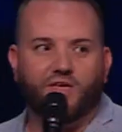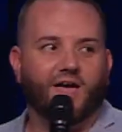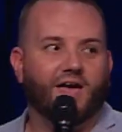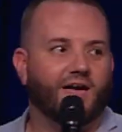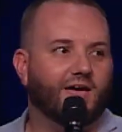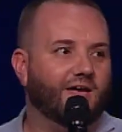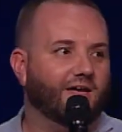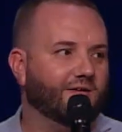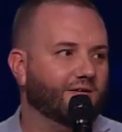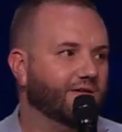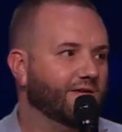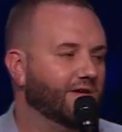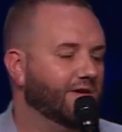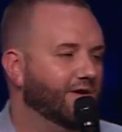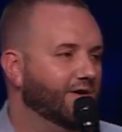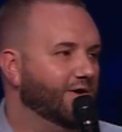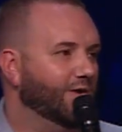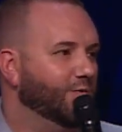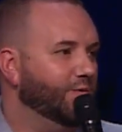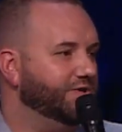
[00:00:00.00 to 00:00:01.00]
day,
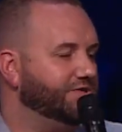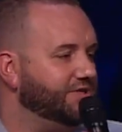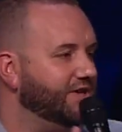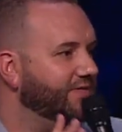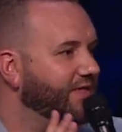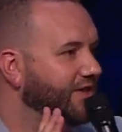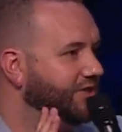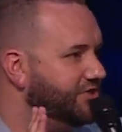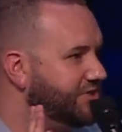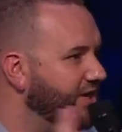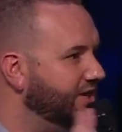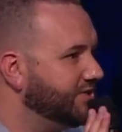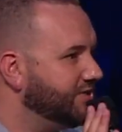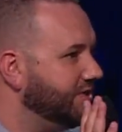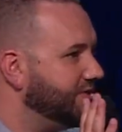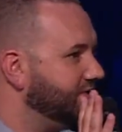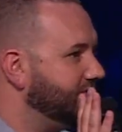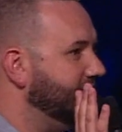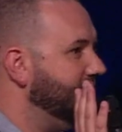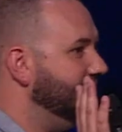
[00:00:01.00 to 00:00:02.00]
we see that
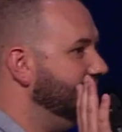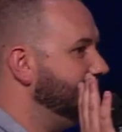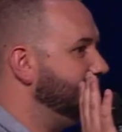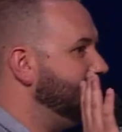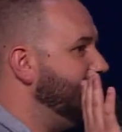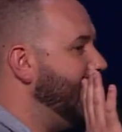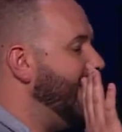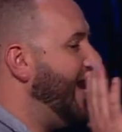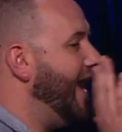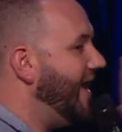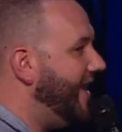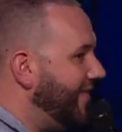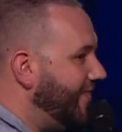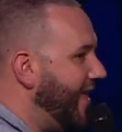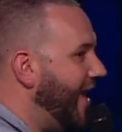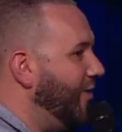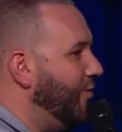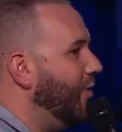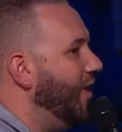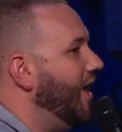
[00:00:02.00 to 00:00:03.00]
Jesus is heading
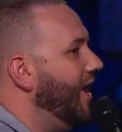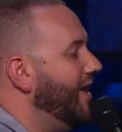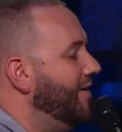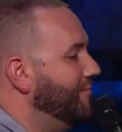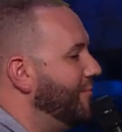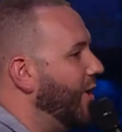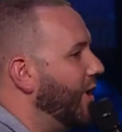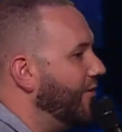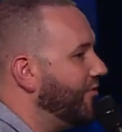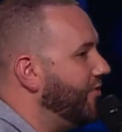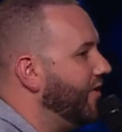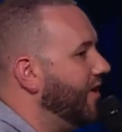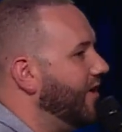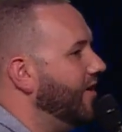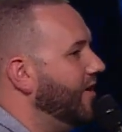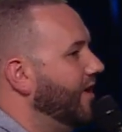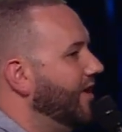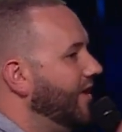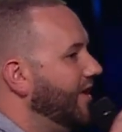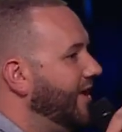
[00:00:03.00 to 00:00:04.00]
that way.
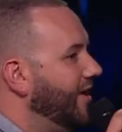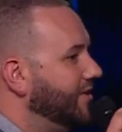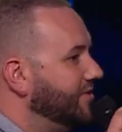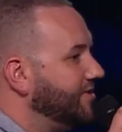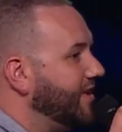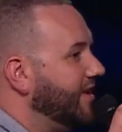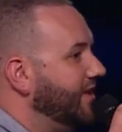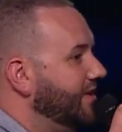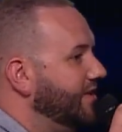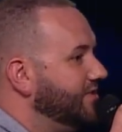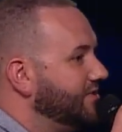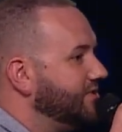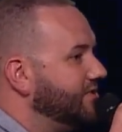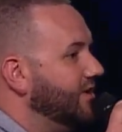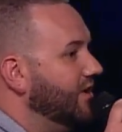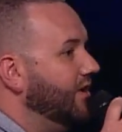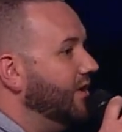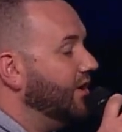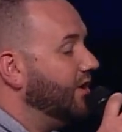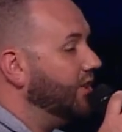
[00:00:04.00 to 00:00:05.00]
Martha hears that he's
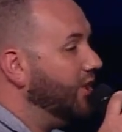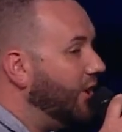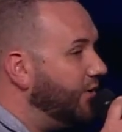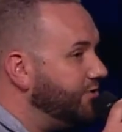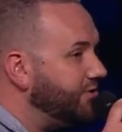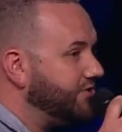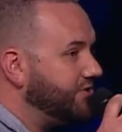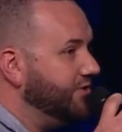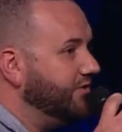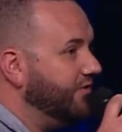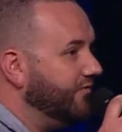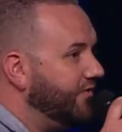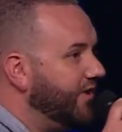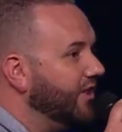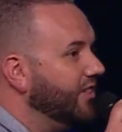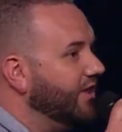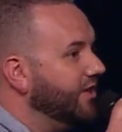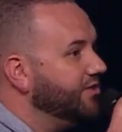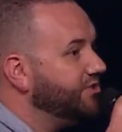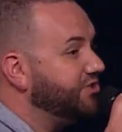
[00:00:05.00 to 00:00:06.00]
close to the
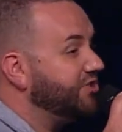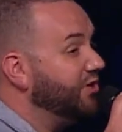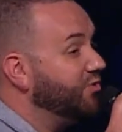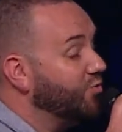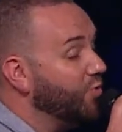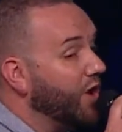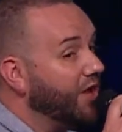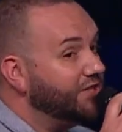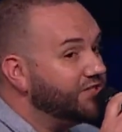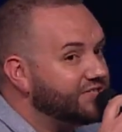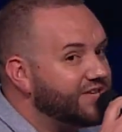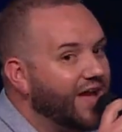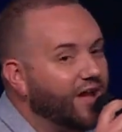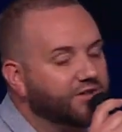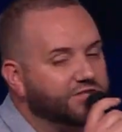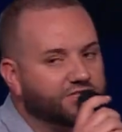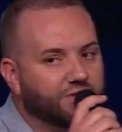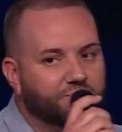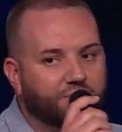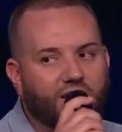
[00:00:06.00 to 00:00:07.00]
village. She runs
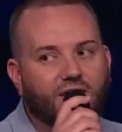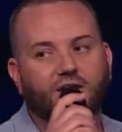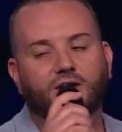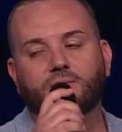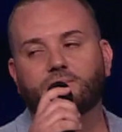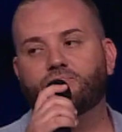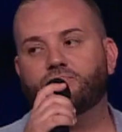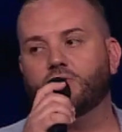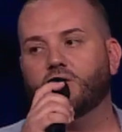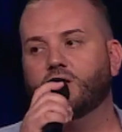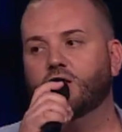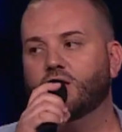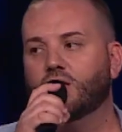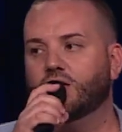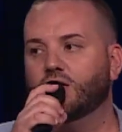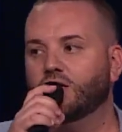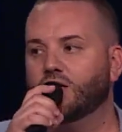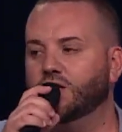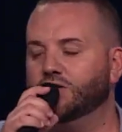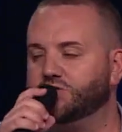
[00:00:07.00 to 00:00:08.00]
out to meet him,
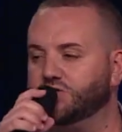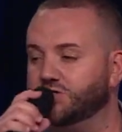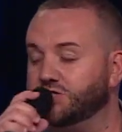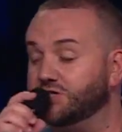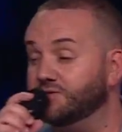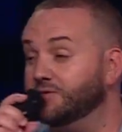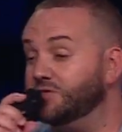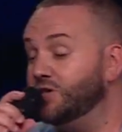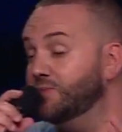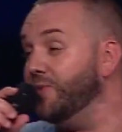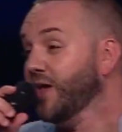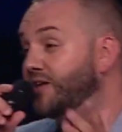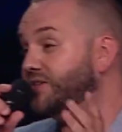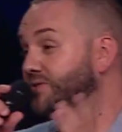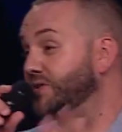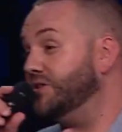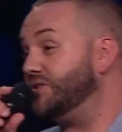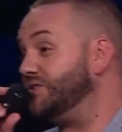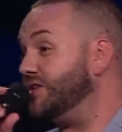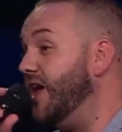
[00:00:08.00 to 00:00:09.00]
and she makes
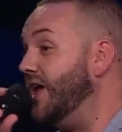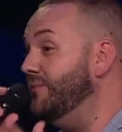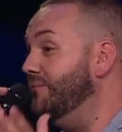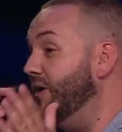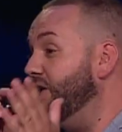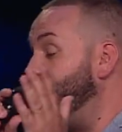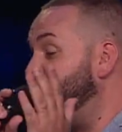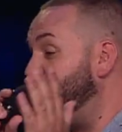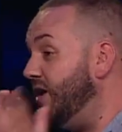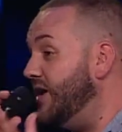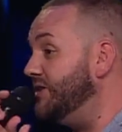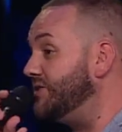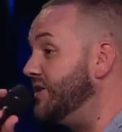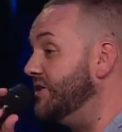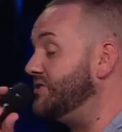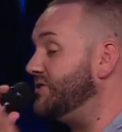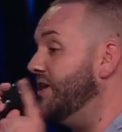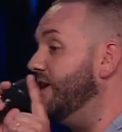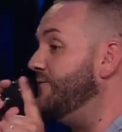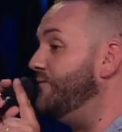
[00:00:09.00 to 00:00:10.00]
this statement.
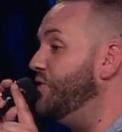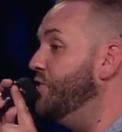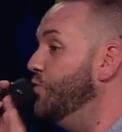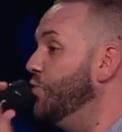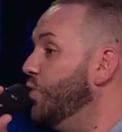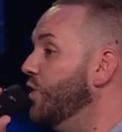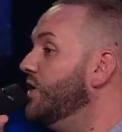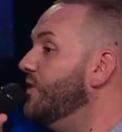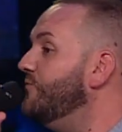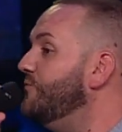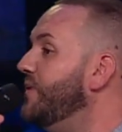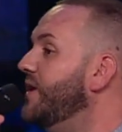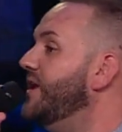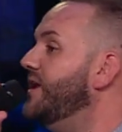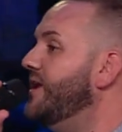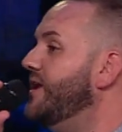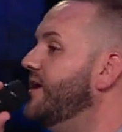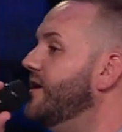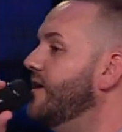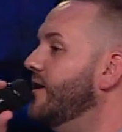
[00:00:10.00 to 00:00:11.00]
Jesus, if you would have been
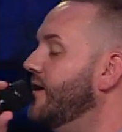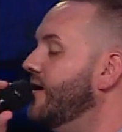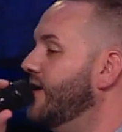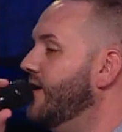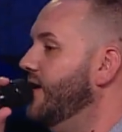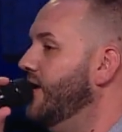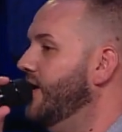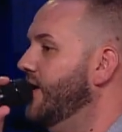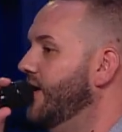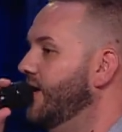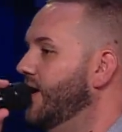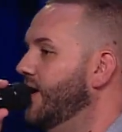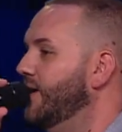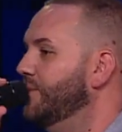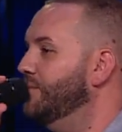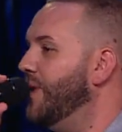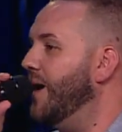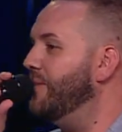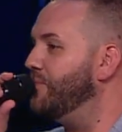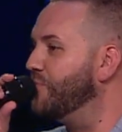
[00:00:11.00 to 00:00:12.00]
here,
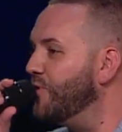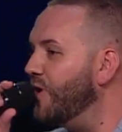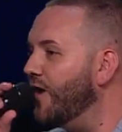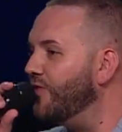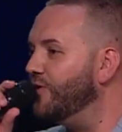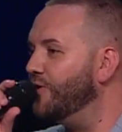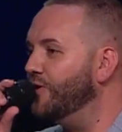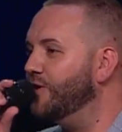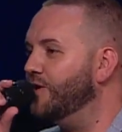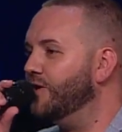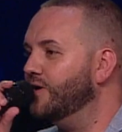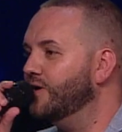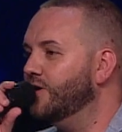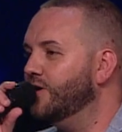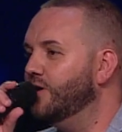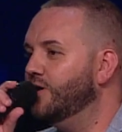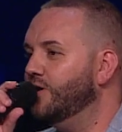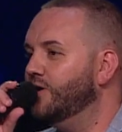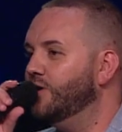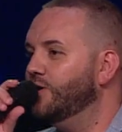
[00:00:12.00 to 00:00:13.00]
my brother
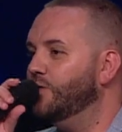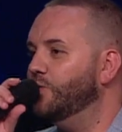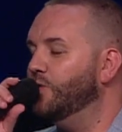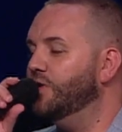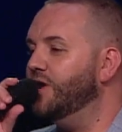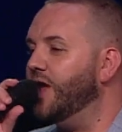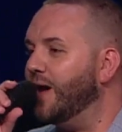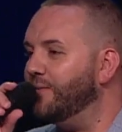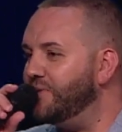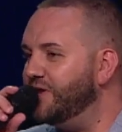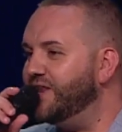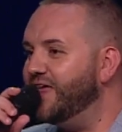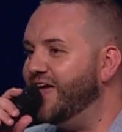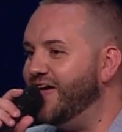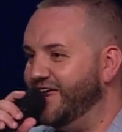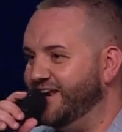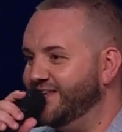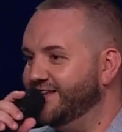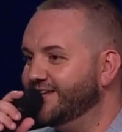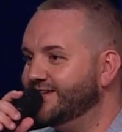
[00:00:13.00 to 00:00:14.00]
would not be
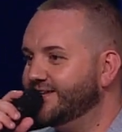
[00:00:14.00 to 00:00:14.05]
dead.